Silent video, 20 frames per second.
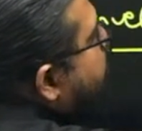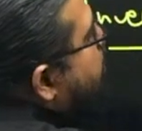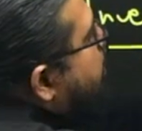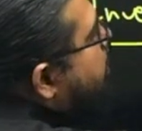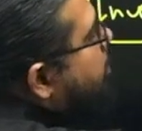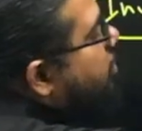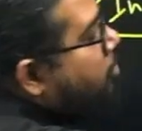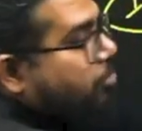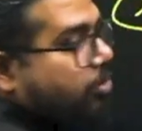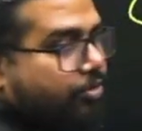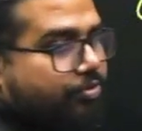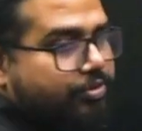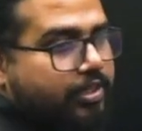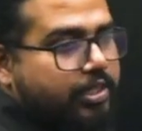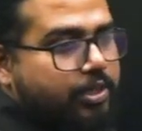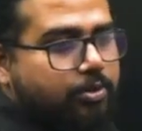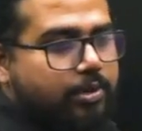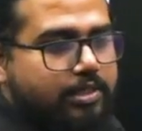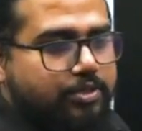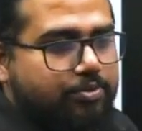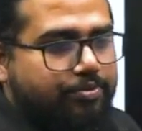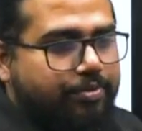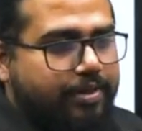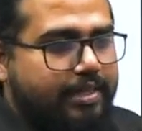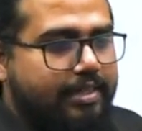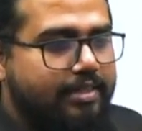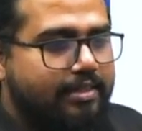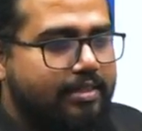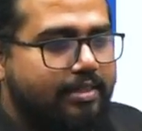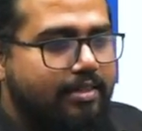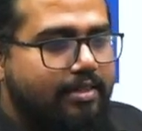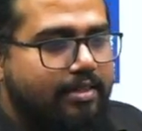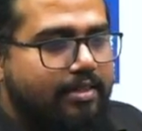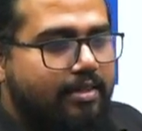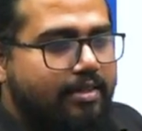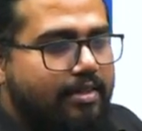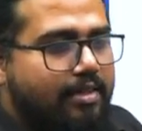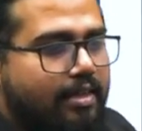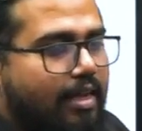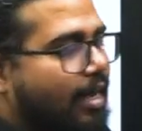money out of the US Fed.
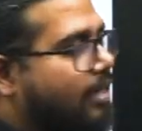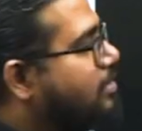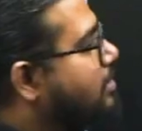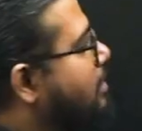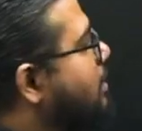And